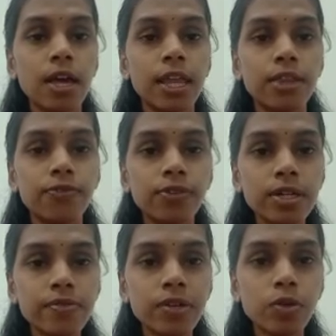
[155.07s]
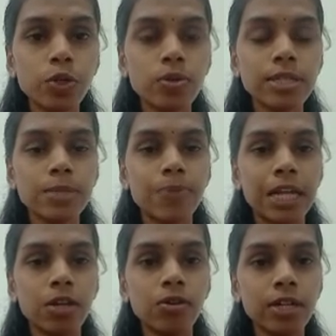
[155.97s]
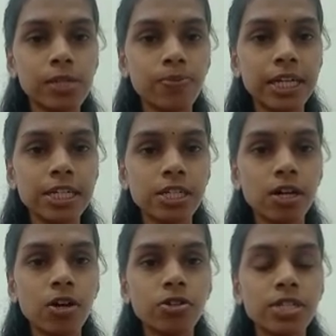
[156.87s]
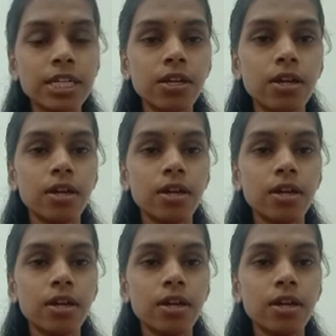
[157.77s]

The first flower shows the Spathoglotus plicata orchid,